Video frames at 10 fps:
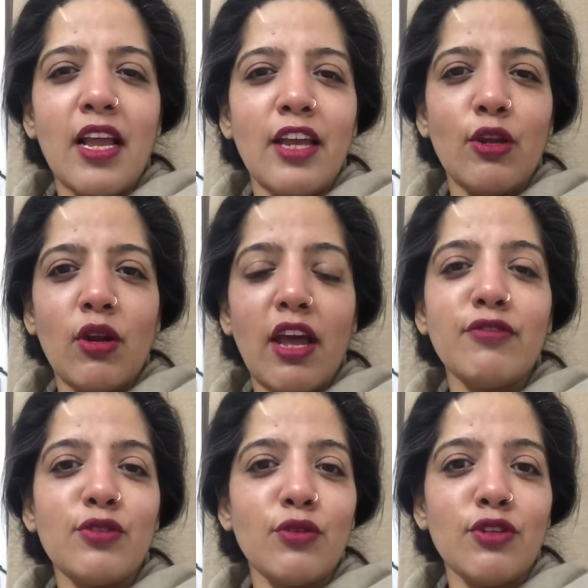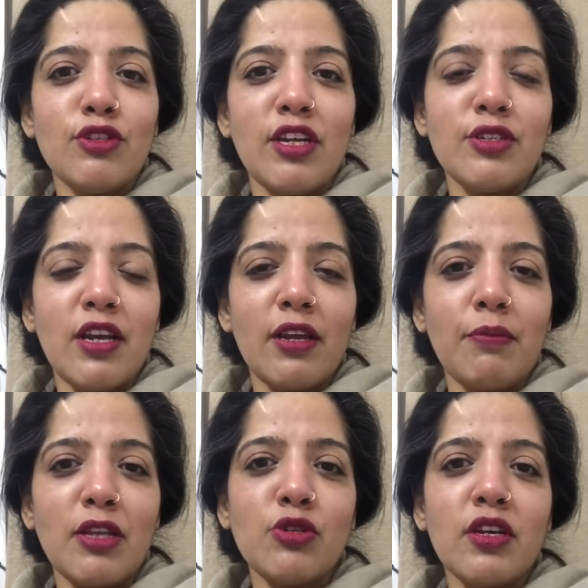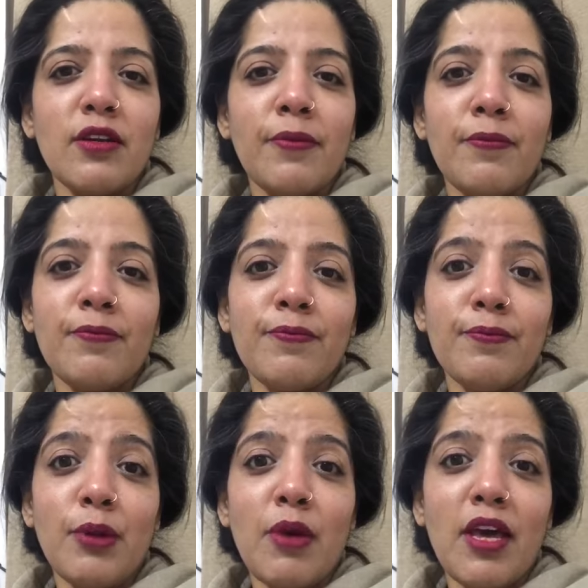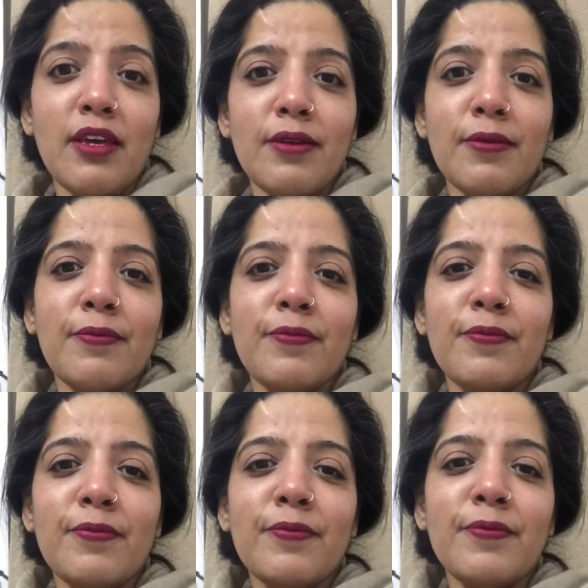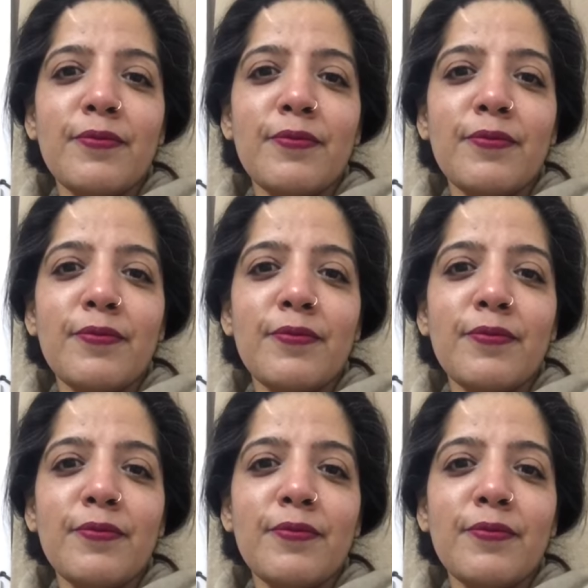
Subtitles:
And your life is going to change like magic. Bye-bye.